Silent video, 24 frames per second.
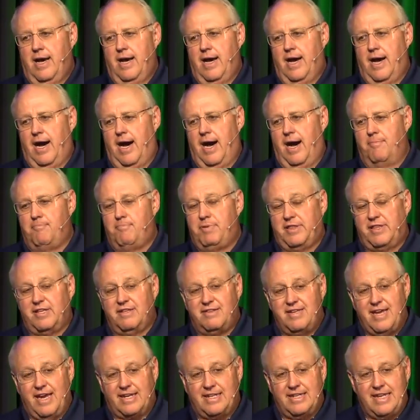Uh, but the
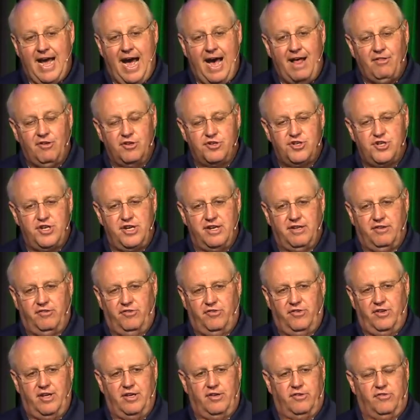technology
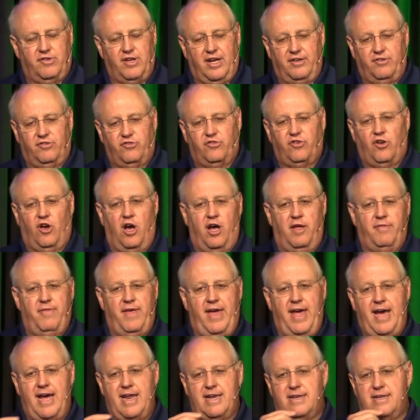exists. I saw
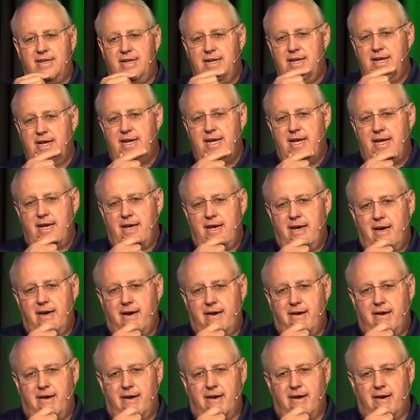that
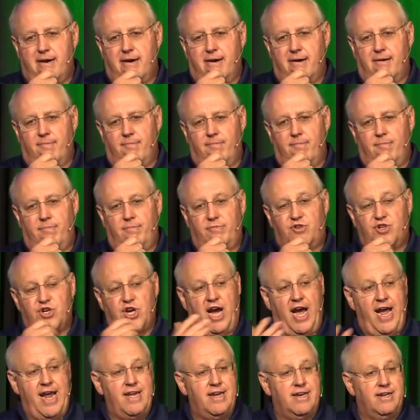uh,
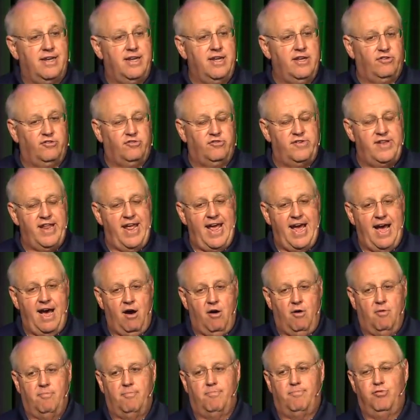China has
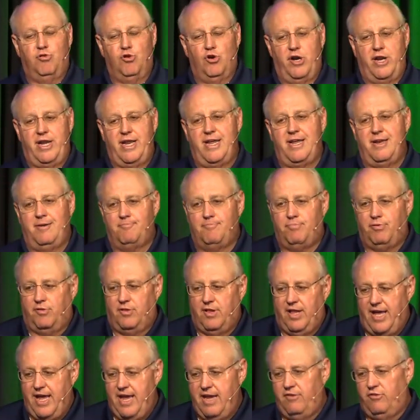now put in
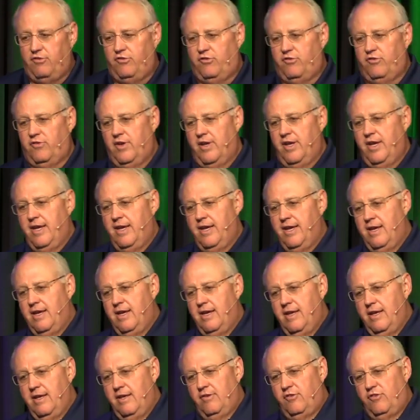place
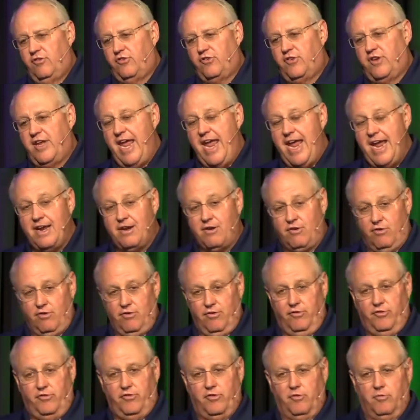
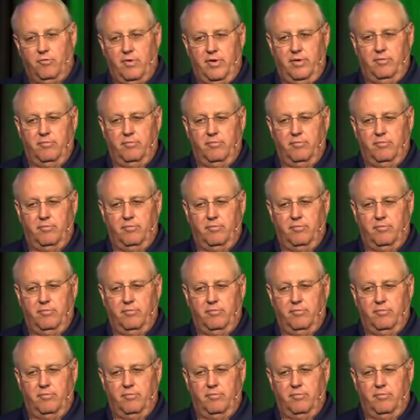scanners. They're re